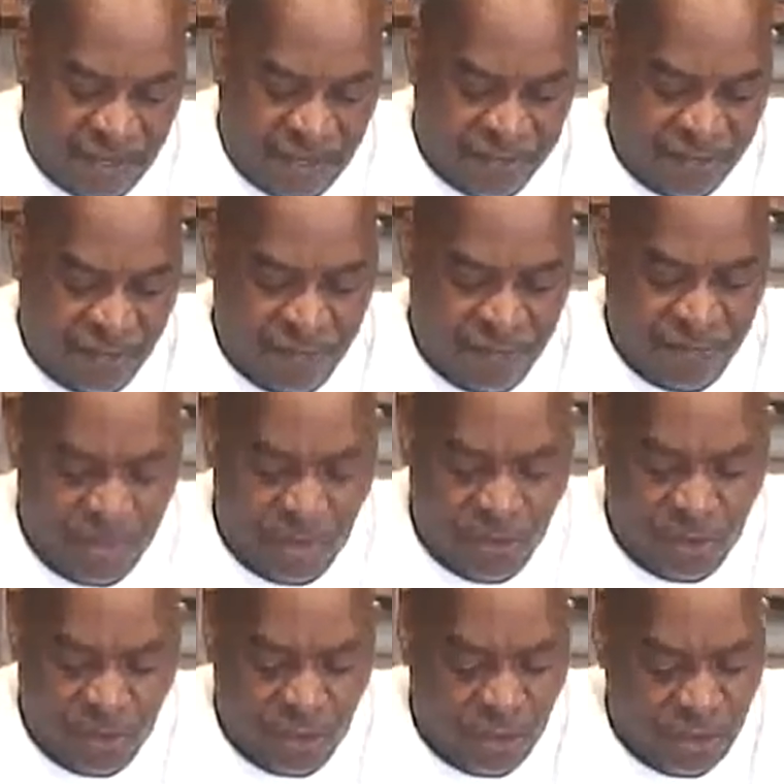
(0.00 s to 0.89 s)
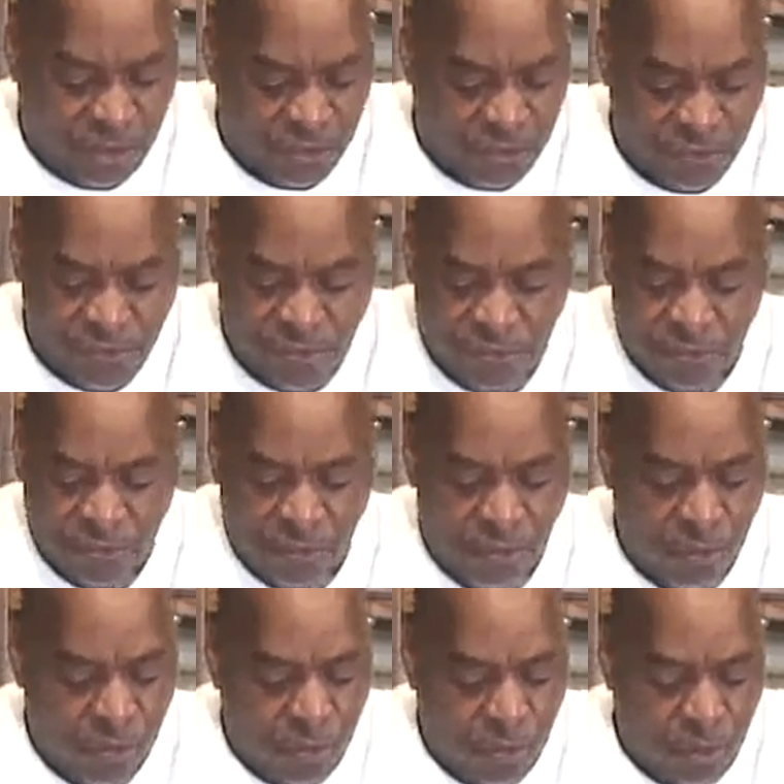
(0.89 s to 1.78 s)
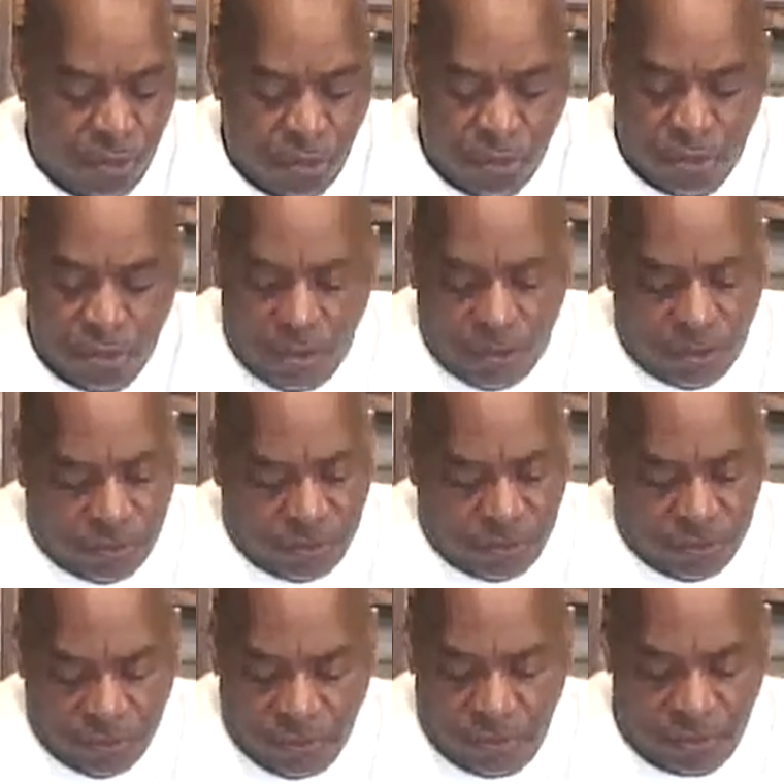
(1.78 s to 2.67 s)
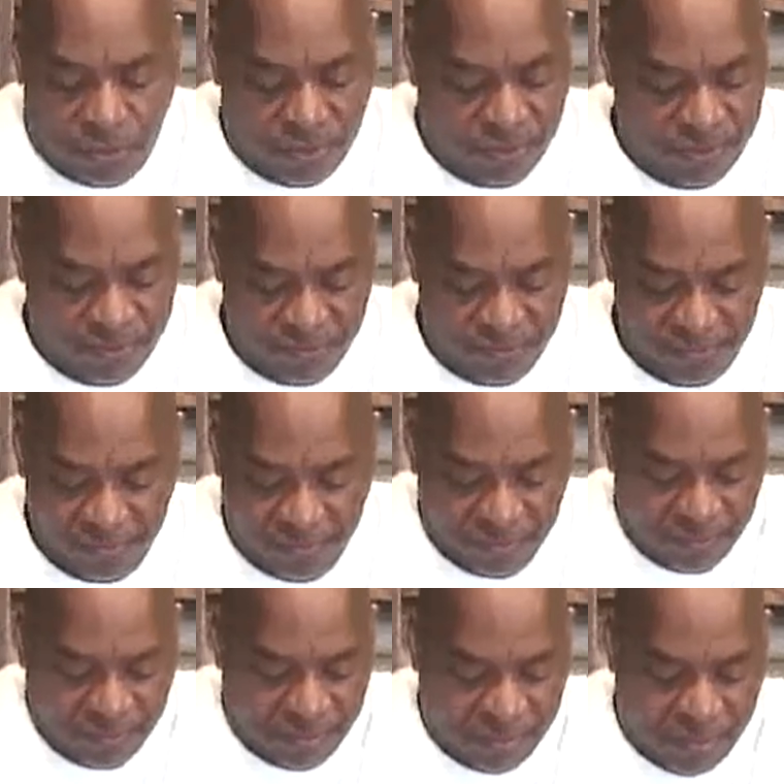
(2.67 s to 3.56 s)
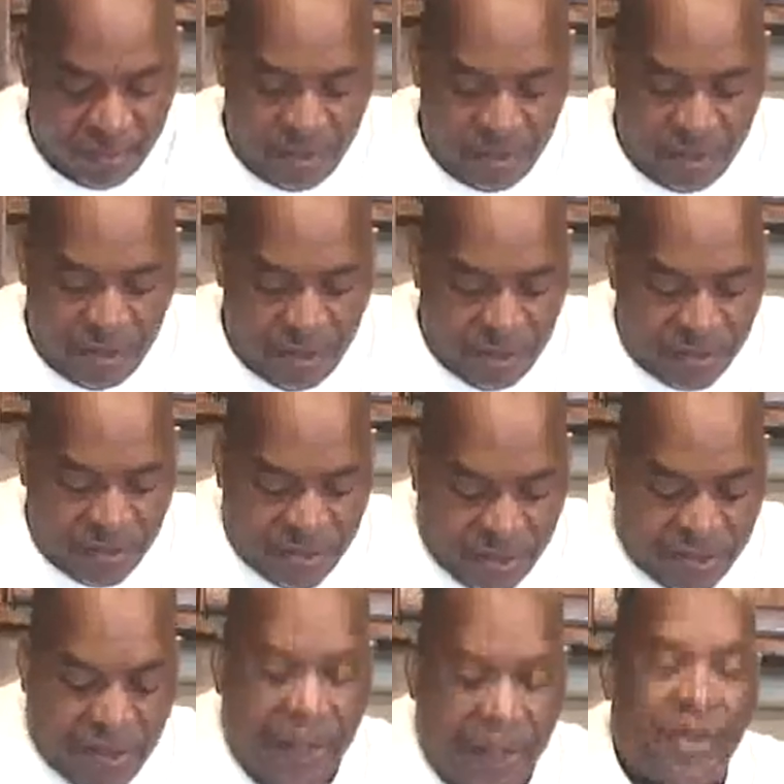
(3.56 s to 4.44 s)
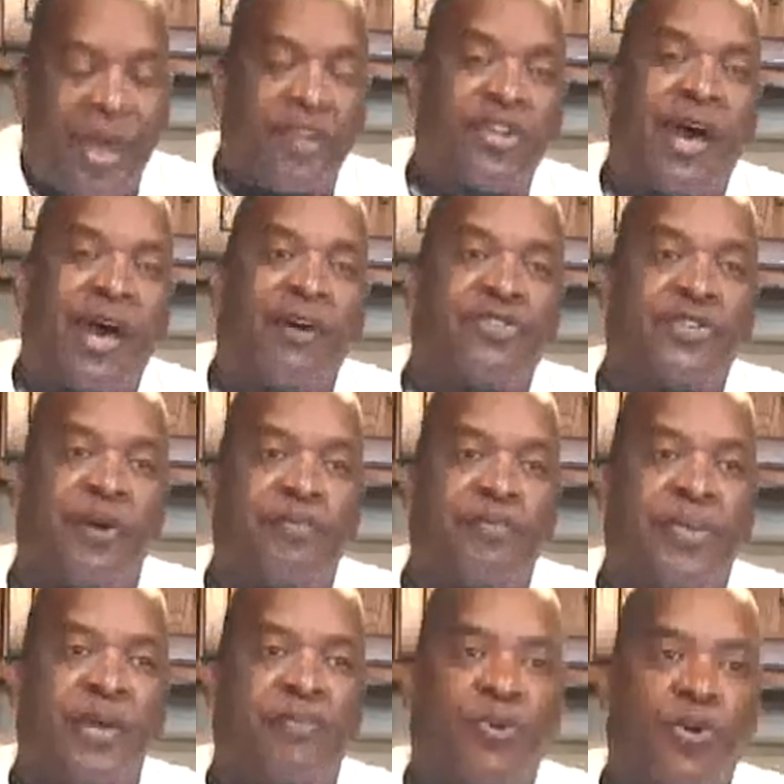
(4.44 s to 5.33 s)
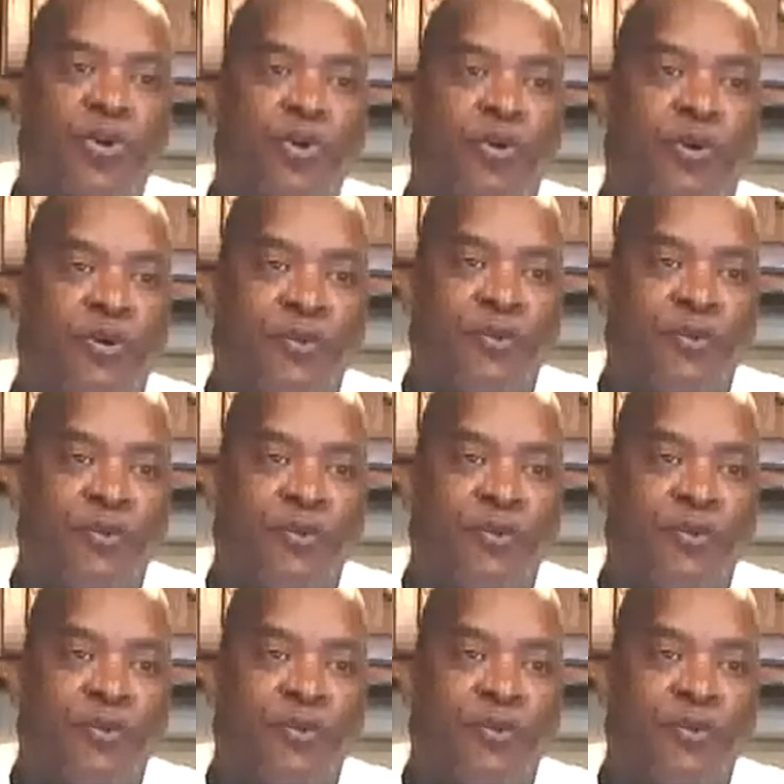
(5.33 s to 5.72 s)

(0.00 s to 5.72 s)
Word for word: lesson because th th that's how some people